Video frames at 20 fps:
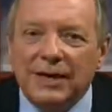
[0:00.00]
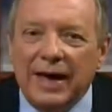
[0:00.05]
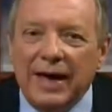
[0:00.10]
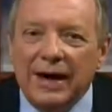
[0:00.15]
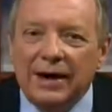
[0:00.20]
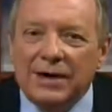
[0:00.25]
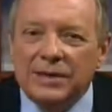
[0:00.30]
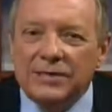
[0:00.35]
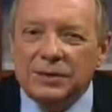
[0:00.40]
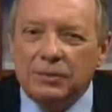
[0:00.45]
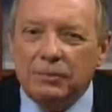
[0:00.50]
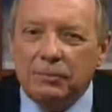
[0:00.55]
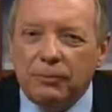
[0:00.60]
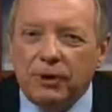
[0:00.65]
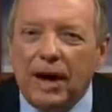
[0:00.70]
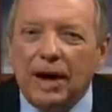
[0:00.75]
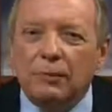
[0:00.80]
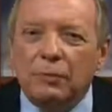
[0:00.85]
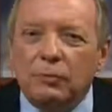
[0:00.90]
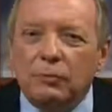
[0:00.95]
That is a
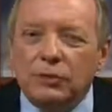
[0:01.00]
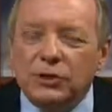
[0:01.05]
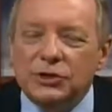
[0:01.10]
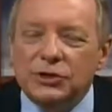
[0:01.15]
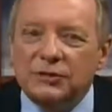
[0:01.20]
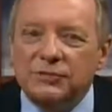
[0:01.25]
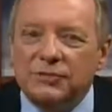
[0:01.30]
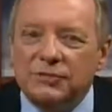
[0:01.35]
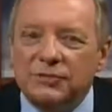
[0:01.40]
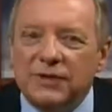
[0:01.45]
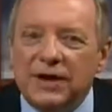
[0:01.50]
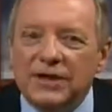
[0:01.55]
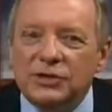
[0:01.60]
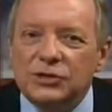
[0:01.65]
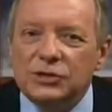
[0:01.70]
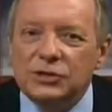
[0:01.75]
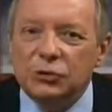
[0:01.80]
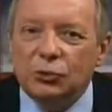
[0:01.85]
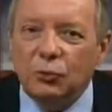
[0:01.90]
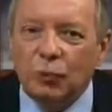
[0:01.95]
problem we should
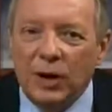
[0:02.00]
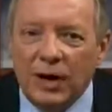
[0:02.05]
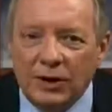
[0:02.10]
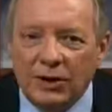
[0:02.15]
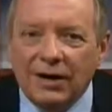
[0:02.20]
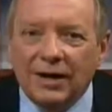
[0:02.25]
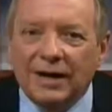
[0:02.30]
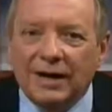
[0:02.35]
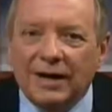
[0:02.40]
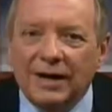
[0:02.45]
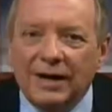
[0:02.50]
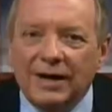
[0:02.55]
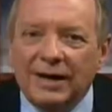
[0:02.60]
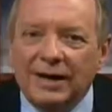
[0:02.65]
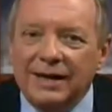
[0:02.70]
face squarely.